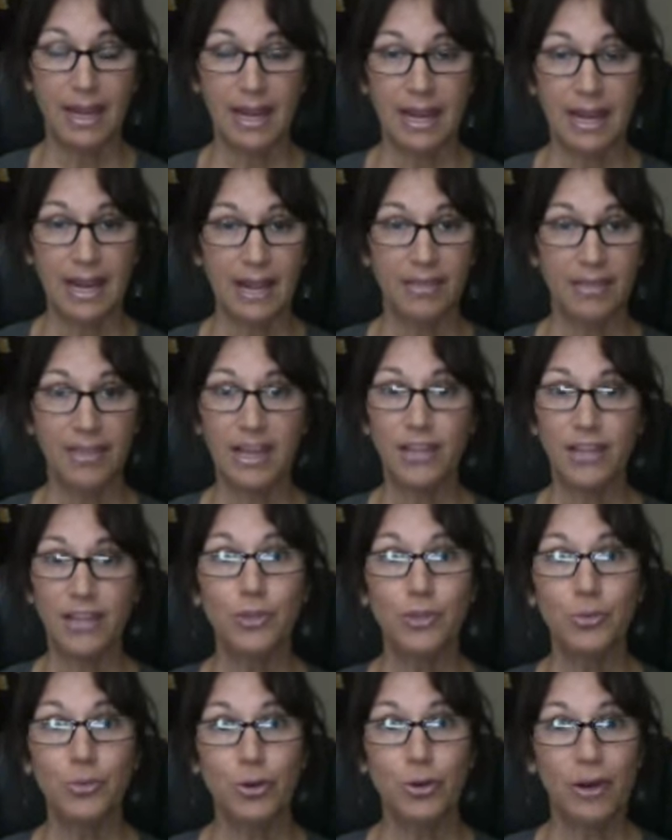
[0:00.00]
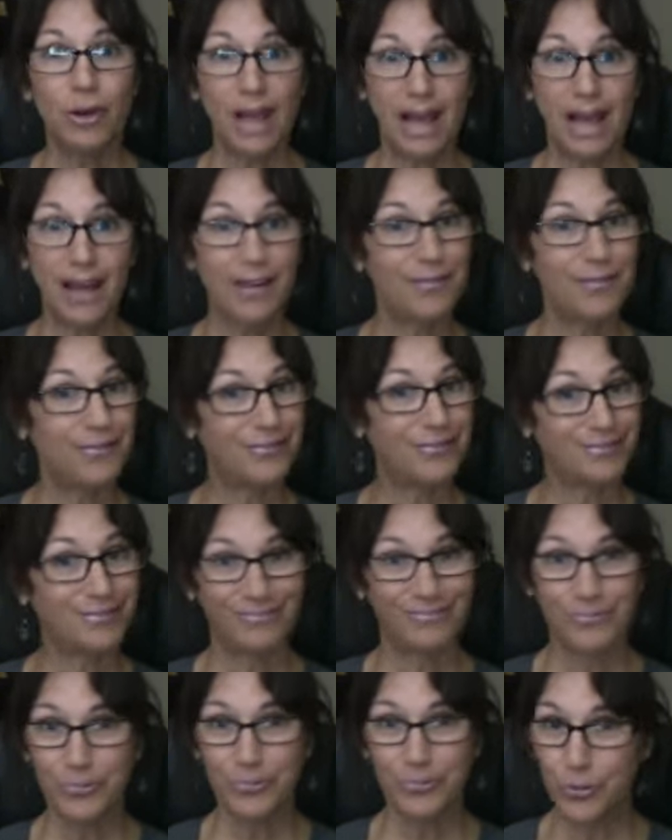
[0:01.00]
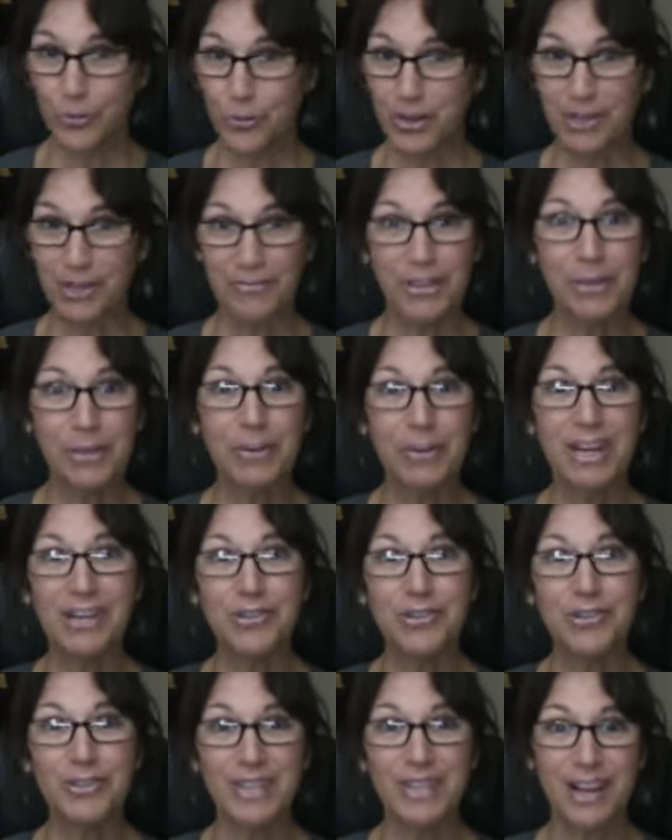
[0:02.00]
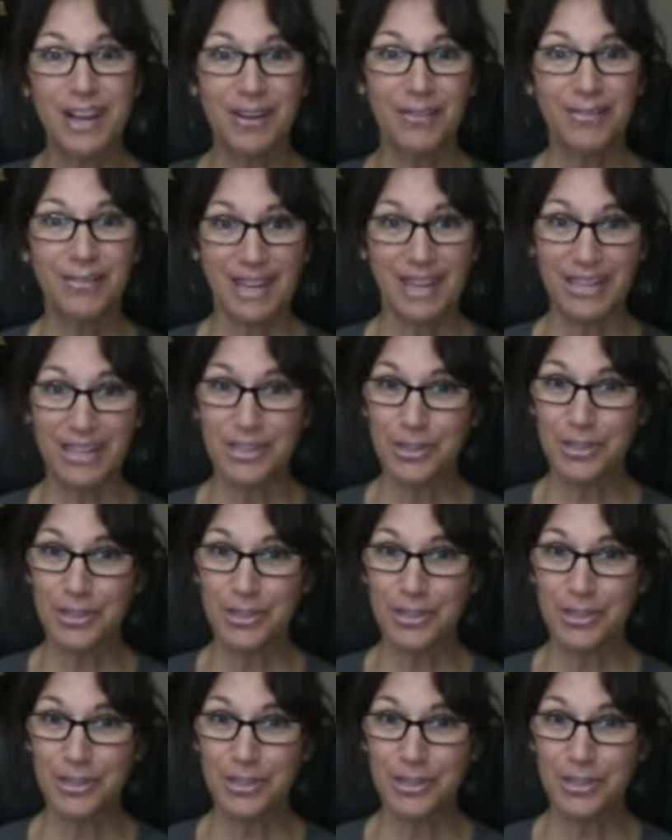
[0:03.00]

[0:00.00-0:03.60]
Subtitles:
And then you will have reinvigorated yourself and done